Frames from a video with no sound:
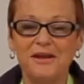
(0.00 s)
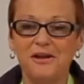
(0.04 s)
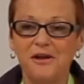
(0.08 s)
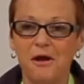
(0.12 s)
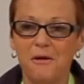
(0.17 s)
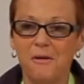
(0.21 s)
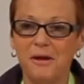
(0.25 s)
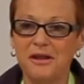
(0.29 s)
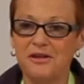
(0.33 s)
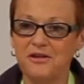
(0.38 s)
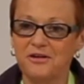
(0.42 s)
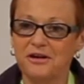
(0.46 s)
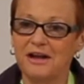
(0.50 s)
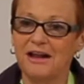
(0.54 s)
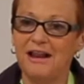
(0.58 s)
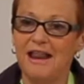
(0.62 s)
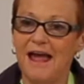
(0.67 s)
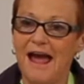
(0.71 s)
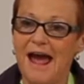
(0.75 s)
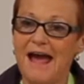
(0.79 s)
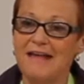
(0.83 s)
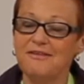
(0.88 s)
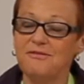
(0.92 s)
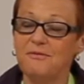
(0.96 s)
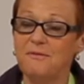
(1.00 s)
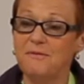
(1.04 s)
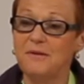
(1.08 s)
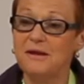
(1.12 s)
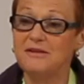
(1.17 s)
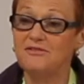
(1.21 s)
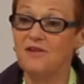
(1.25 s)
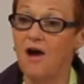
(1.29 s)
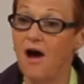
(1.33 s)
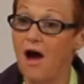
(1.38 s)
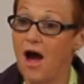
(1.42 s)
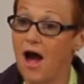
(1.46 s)
you know, in your class when
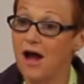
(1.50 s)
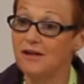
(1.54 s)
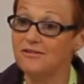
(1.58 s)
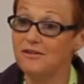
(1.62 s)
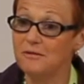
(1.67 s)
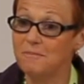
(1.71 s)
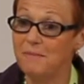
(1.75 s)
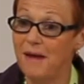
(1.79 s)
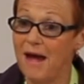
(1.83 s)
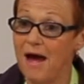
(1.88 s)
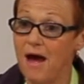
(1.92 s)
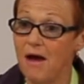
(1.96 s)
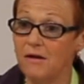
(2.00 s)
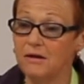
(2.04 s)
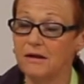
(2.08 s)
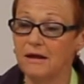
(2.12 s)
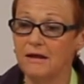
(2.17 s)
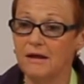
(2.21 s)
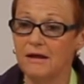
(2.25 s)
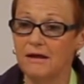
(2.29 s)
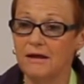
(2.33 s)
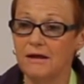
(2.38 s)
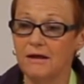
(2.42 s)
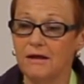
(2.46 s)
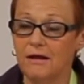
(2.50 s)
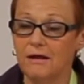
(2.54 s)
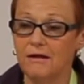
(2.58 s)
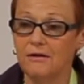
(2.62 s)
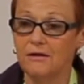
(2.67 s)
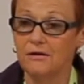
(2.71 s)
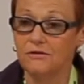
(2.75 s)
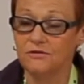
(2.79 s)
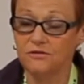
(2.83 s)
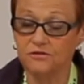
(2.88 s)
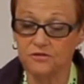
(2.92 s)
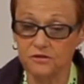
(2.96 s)
we talked about
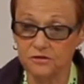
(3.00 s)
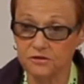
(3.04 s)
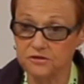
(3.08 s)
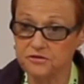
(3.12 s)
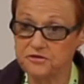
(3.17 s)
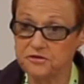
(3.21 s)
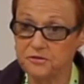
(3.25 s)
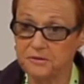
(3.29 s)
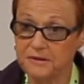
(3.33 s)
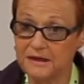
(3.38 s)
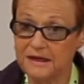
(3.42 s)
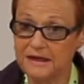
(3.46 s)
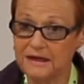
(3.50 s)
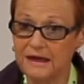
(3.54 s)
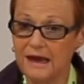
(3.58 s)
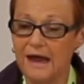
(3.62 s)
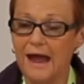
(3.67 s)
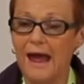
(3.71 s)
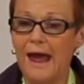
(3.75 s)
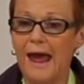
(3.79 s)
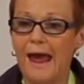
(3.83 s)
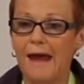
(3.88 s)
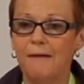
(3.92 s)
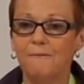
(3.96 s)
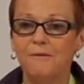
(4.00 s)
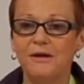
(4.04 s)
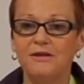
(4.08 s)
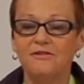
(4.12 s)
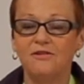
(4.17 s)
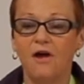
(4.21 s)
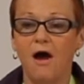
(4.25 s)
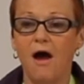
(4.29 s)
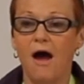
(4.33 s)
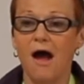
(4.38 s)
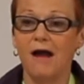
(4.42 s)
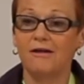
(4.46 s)
surgery and we
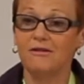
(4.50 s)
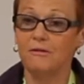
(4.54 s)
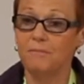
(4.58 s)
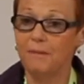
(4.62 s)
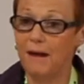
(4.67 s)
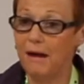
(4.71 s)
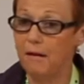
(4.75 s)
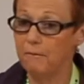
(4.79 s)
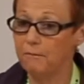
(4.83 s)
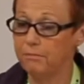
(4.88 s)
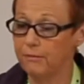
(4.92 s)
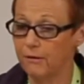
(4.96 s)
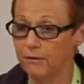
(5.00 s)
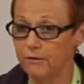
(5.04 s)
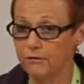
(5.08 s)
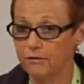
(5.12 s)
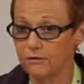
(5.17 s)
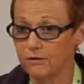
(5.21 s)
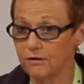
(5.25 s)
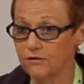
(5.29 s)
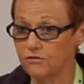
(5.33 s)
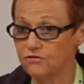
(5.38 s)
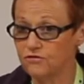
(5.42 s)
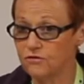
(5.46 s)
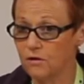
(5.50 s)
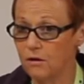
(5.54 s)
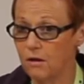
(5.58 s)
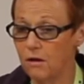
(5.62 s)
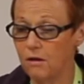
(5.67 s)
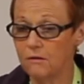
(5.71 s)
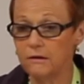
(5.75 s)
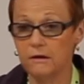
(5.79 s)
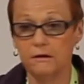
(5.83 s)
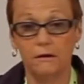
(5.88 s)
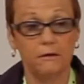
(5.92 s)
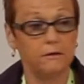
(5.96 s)
talked about birth
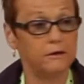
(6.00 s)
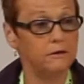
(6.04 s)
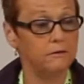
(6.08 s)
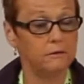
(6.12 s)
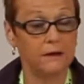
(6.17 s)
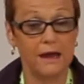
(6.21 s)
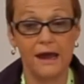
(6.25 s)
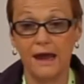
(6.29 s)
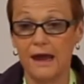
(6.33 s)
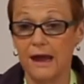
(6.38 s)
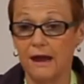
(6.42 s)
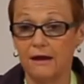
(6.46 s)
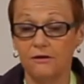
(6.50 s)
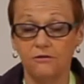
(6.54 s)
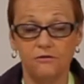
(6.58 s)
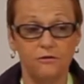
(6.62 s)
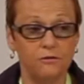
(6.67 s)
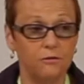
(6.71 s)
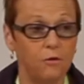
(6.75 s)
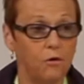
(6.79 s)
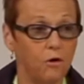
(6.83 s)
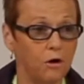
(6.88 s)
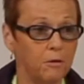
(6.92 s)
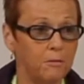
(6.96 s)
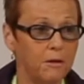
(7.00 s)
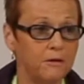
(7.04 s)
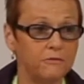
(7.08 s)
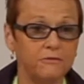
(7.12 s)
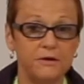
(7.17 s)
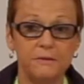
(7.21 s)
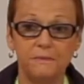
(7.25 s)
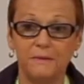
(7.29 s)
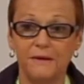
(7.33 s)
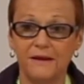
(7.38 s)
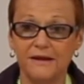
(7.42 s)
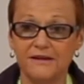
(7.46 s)
control, you know, you can't do hormone
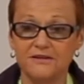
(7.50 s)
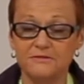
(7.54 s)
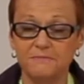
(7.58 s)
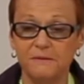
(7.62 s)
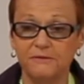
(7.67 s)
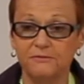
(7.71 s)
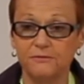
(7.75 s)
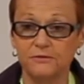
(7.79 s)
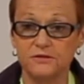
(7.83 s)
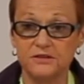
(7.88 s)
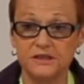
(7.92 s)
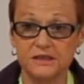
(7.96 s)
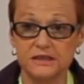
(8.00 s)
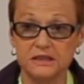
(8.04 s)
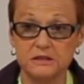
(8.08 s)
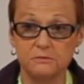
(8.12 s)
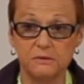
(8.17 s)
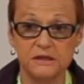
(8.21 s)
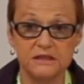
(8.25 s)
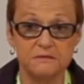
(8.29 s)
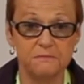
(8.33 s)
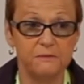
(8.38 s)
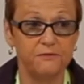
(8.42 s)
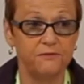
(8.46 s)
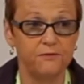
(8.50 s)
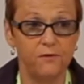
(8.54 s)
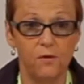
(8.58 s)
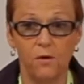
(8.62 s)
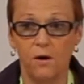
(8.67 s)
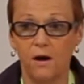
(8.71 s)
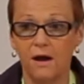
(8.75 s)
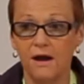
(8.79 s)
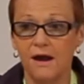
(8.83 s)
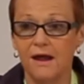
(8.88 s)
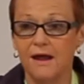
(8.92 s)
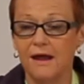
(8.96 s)
replacement for 6 weeks
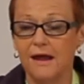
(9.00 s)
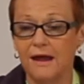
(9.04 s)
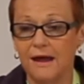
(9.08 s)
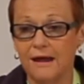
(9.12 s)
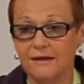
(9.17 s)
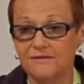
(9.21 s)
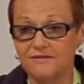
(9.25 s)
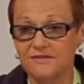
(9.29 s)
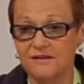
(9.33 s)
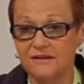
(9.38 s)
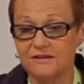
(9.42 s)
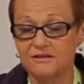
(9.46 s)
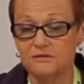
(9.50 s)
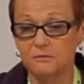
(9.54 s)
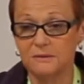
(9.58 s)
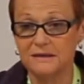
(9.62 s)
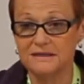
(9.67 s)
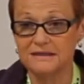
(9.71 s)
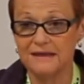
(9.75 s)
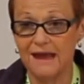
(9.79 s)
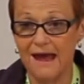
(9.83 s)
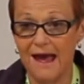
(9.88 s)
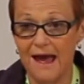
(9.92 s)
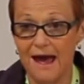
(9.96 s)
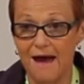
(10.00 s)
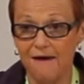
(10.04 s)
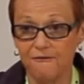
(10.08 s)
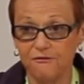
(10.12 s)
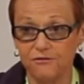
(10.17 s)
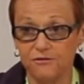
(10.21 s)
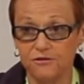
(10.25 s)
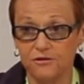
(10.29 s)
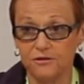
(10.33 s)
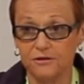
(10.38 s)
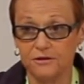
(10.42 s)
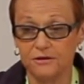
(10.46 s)
before and 6 weeks
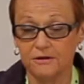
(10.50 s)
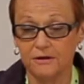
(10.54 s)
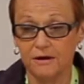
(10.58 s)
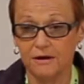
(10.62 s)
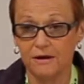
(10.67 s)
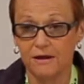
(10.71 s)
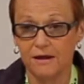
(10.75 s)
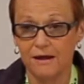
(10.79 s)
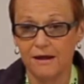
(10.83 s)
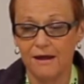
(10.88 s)
after,